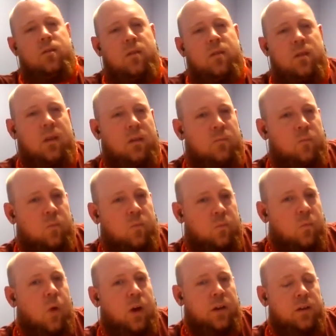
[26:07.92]
in
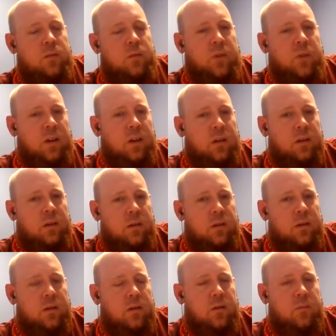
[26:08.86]
wanting to bring
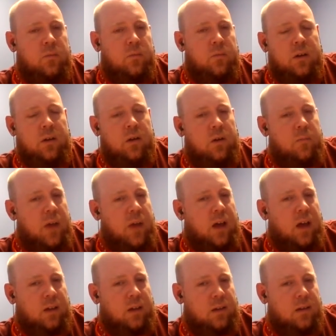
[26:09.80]
her
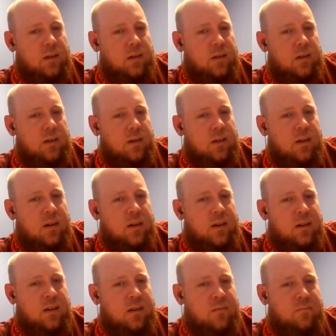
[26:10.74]
back,
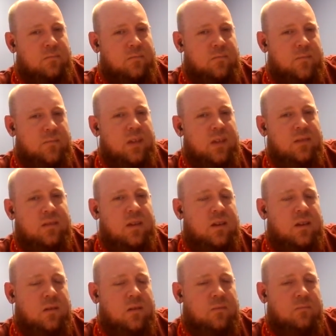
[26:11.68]
is
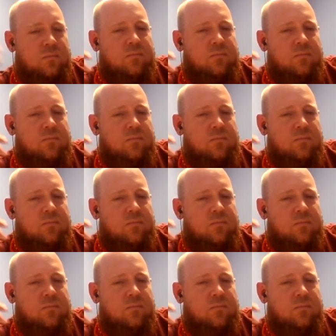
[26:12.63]
gonna